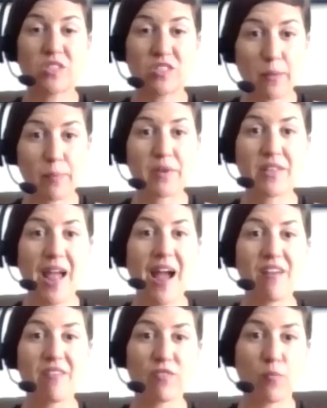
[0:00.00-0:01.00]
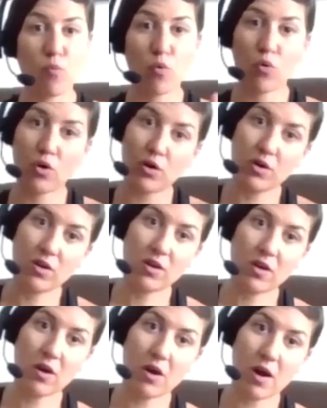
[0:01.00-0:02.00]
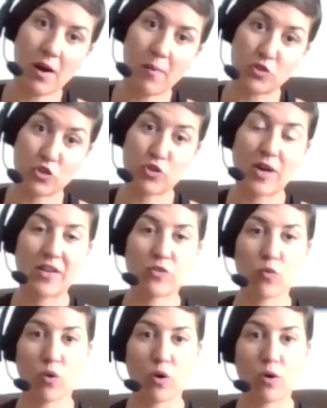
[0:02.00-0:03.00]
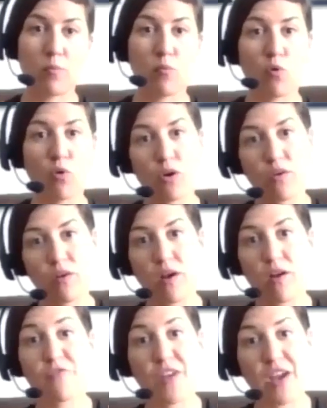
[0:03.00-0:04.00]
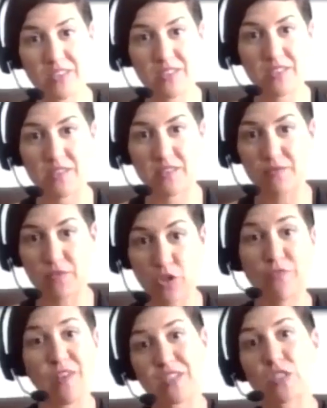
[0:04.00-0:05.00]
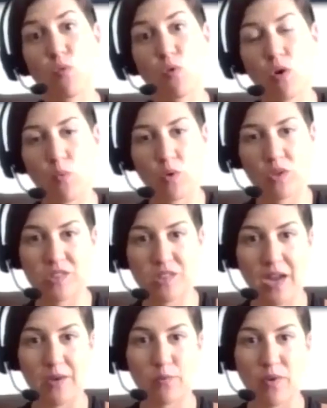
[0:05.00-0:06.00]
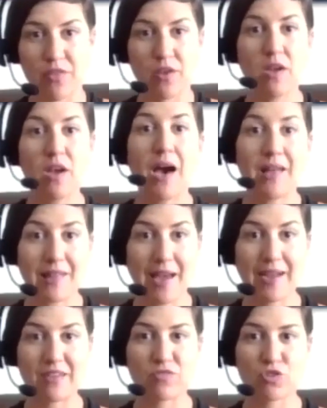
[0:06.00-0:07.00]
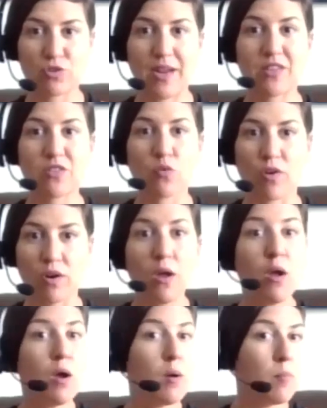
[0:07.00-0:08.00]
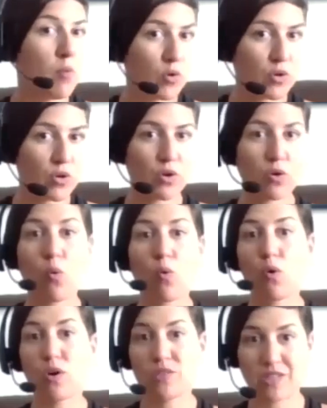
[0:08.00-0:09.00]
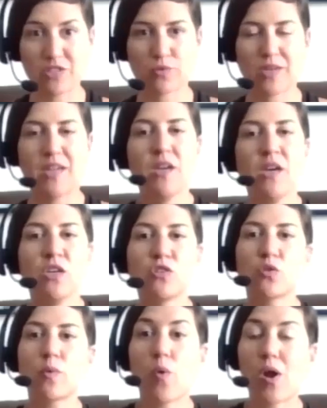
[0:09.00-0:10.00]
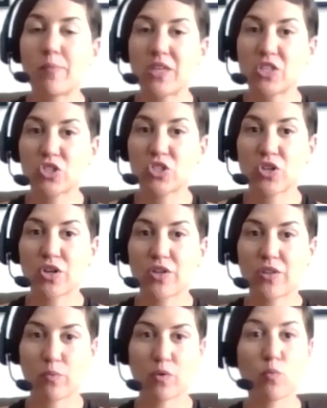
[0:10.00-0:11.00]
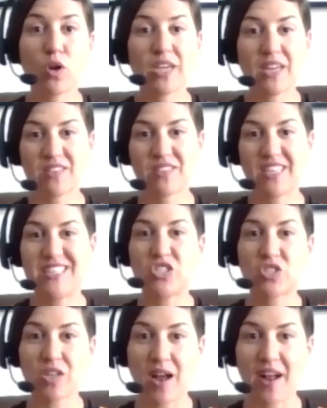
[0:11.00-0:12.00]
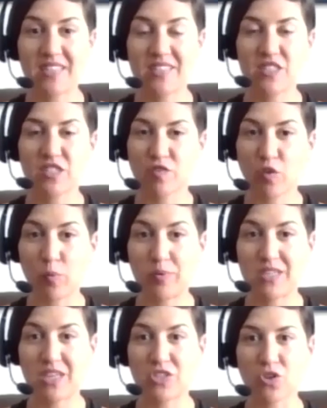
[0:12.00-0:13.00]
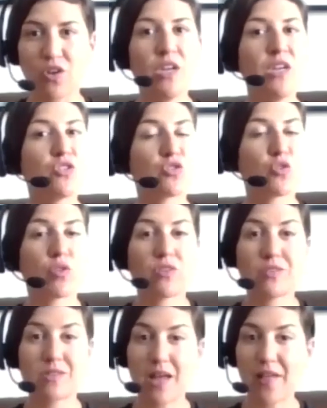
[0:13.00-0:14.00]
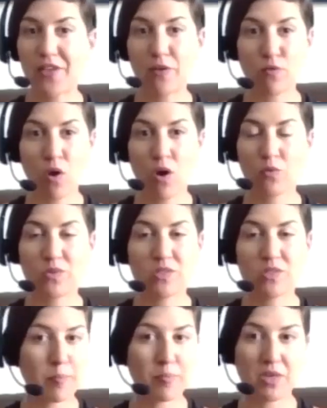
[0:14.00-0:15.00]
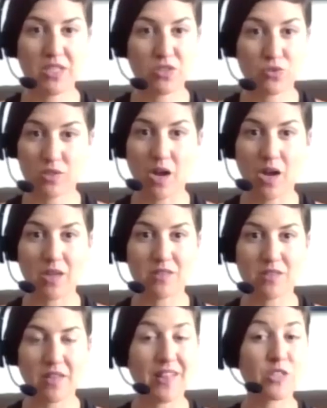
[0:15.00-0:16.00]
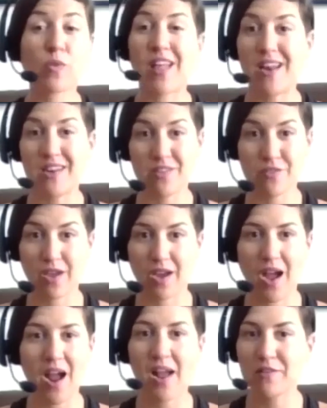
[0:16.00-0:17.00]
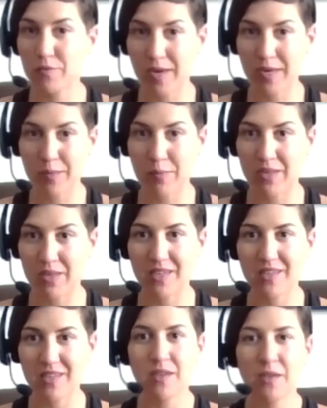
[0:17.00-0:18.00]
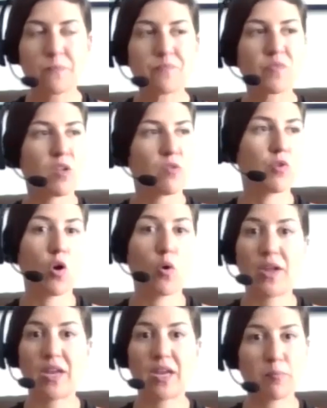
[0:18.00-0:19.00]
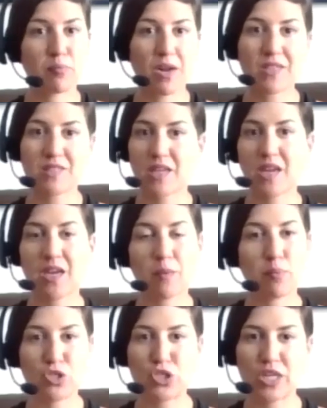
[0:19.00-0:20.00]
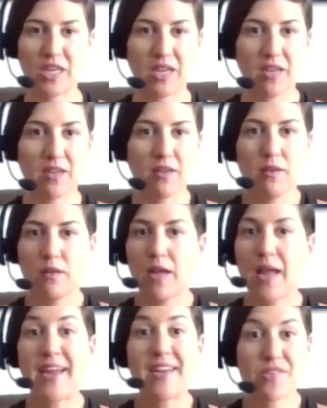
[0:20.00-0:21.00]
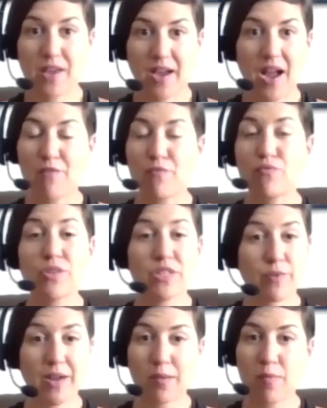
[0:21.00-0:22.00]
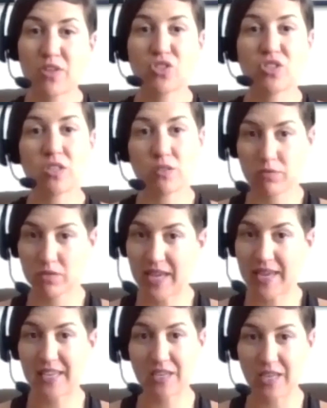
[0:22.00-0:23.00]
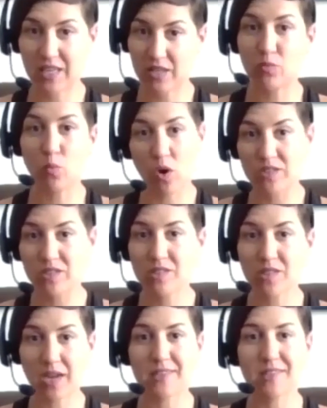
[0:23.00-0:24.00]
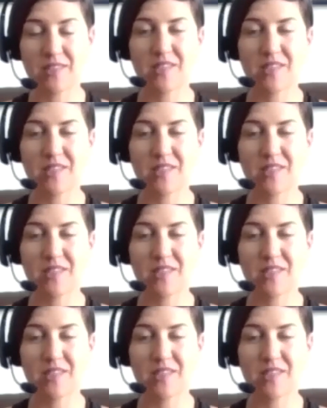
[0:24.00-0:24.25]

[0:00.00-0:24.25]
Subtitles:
typically have more strength or more affected. You're affected more on one side with a lack of strength or motor or sensory. So we want to make sure that we're working to each side to its full potential. So there's nothing wrong with separating your sides, and that's with anything. I highly recommend it. Rowing, pressing, pushing, anything. I really recommend just taking it one side at a